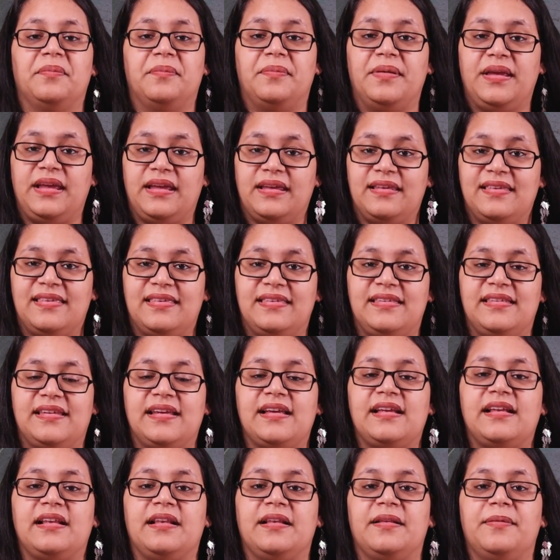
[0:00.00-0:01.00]
be
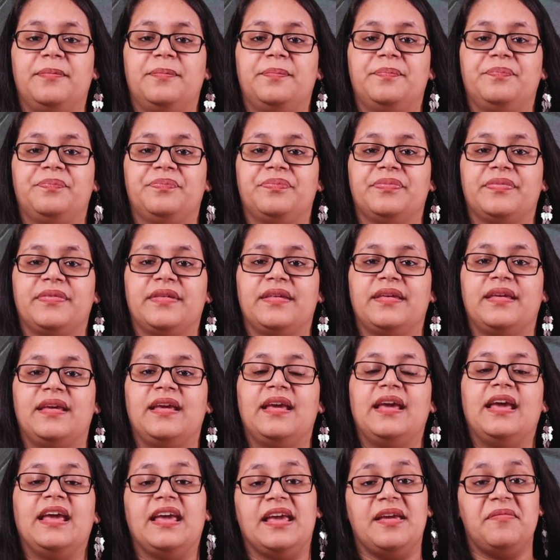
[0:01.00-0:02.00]
still.
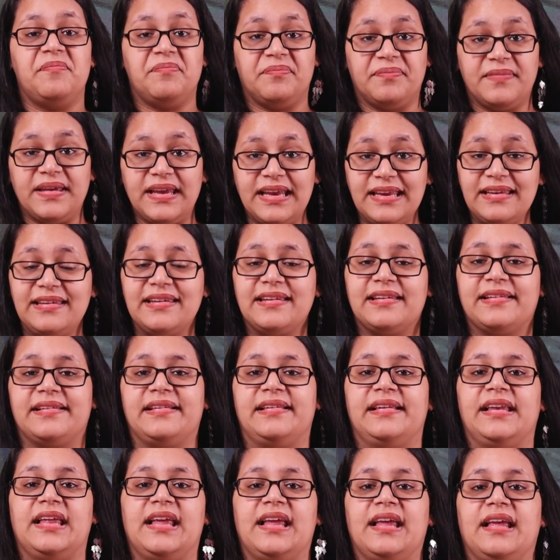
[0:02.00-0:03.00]

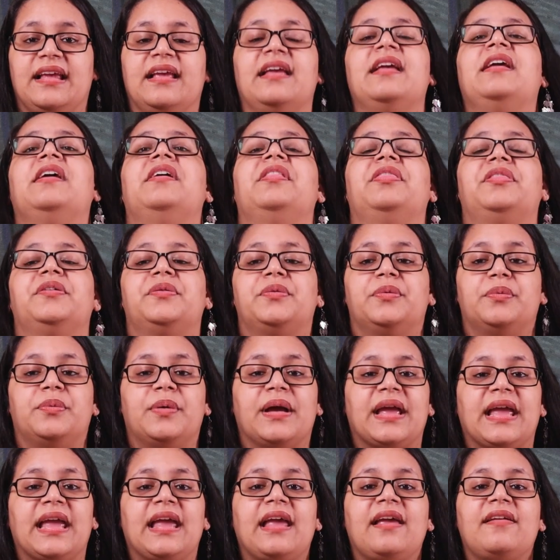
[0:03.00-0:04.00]
Immediately, the
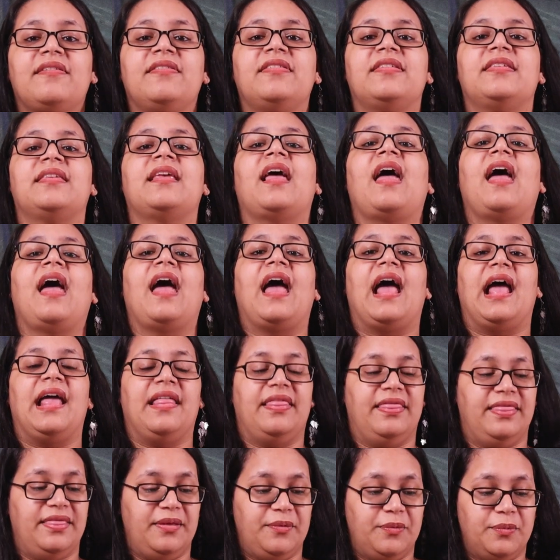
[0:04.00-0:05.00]
waves
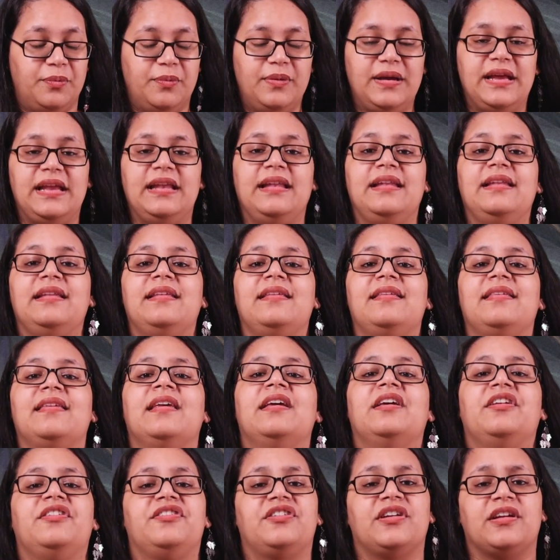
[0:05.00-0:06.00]
and the winds
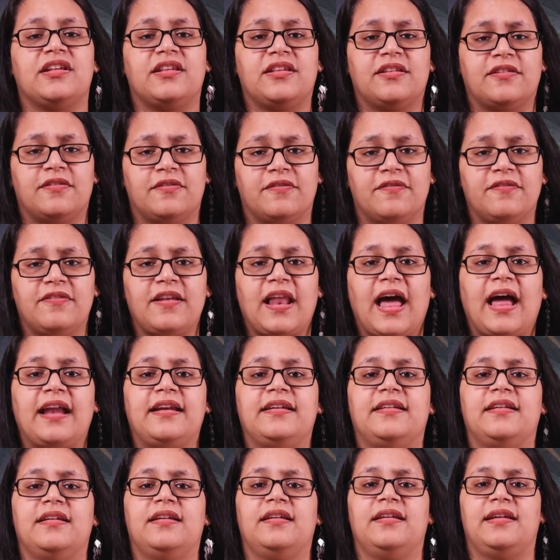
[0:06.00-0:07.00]
just
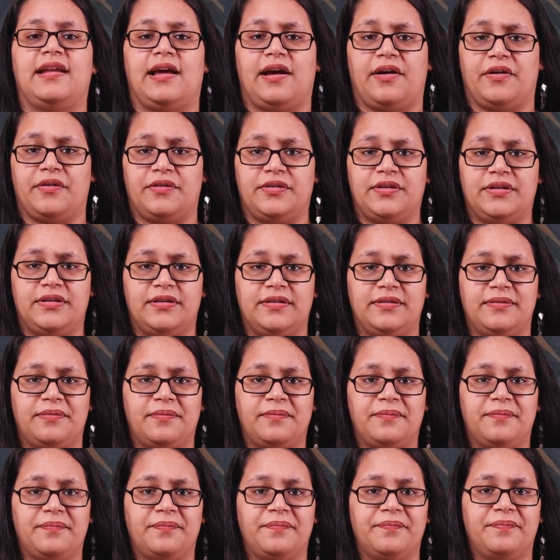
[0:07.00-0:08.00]
flattened out.
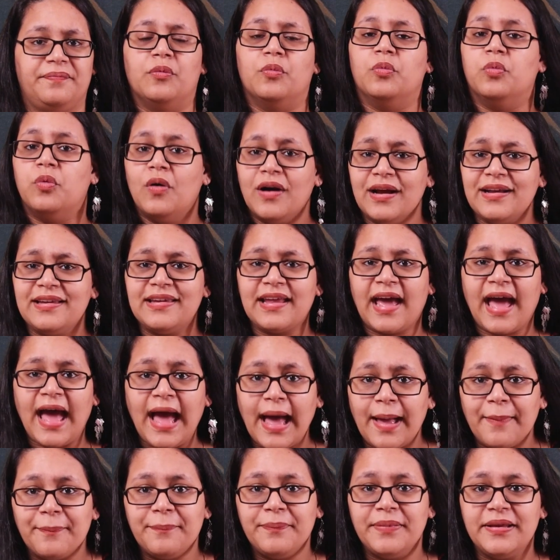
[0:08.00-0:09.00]
What
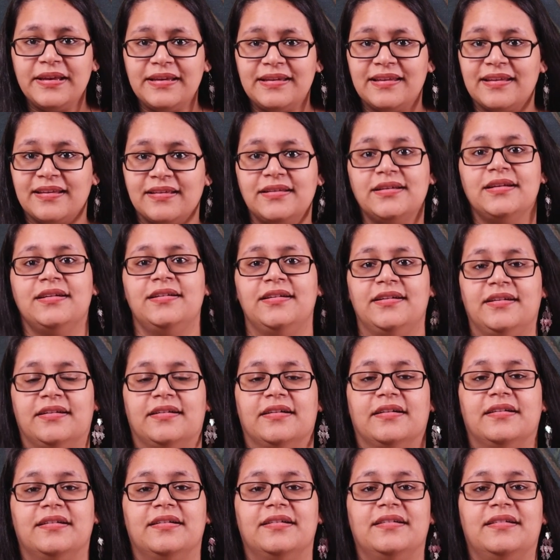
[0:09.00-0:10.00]
happened
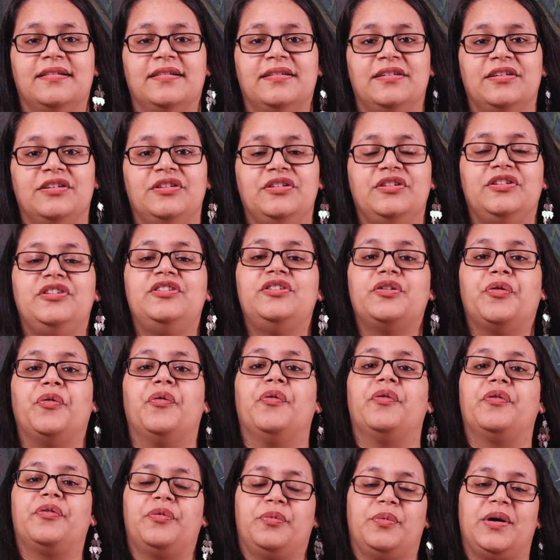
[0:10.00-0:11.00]
here?
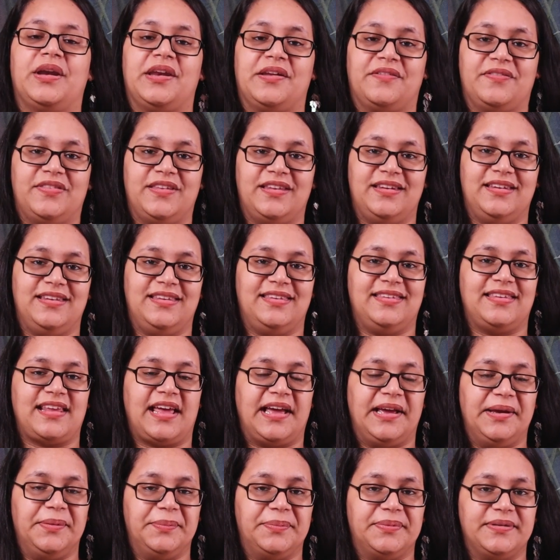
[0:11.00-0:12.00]
choked one of the
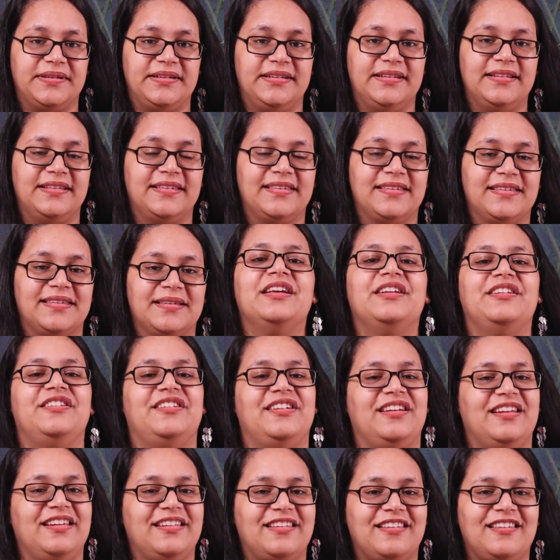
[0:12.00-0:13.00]
disciples.
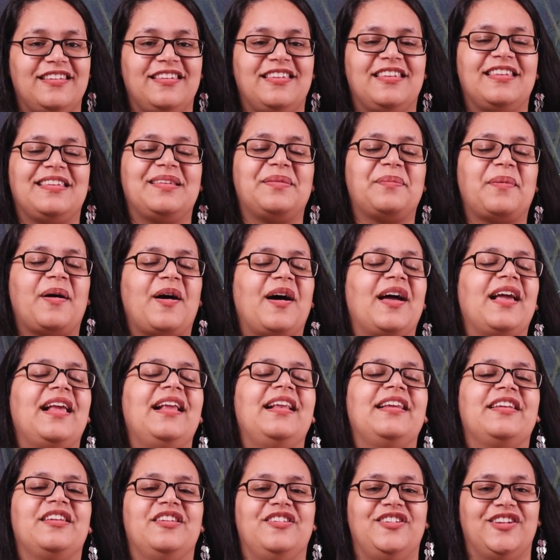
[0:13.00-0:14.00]
Jesus
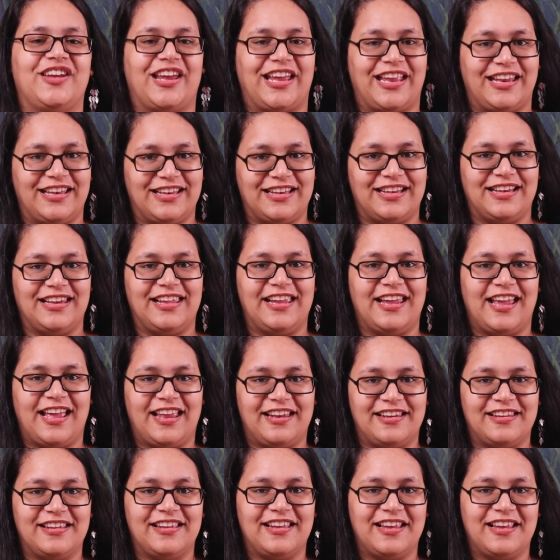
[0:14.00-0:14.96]
smiled gently at